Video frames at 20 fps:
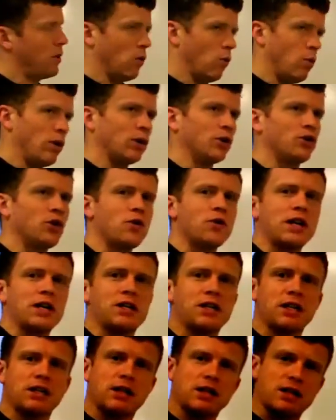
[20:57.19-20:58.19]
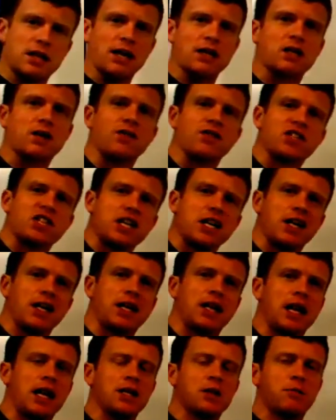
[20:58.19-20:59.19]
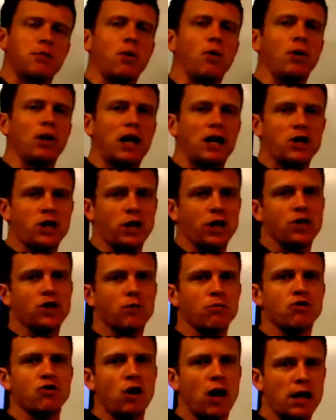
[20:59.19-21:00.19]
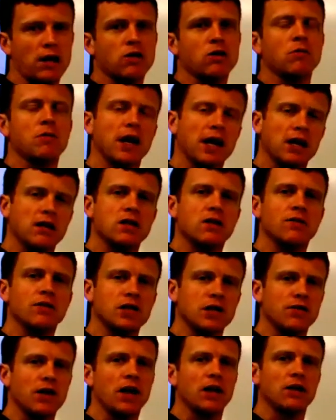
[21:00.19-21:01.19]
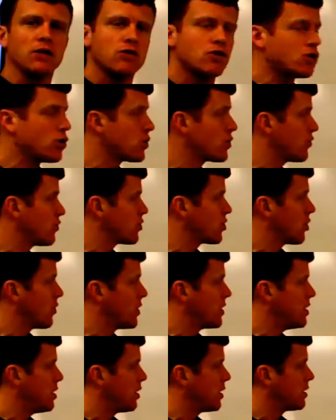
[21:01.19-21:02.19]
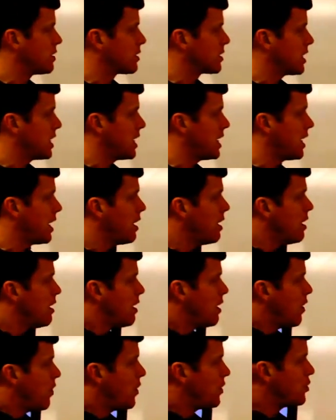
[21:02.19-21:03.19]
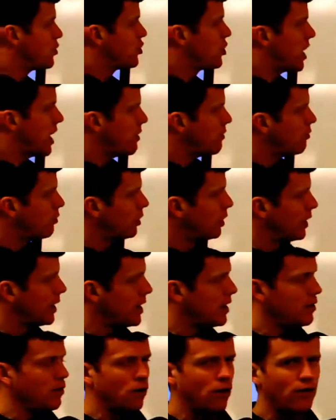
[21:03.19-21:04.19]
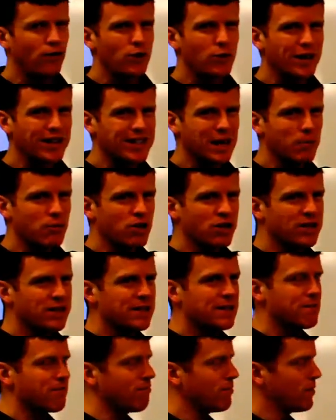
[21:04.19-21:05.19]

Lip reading: We'll do this activity in class, but we'll actually subtract some negativity values just so that you can see that generally, and there are a few exceptions,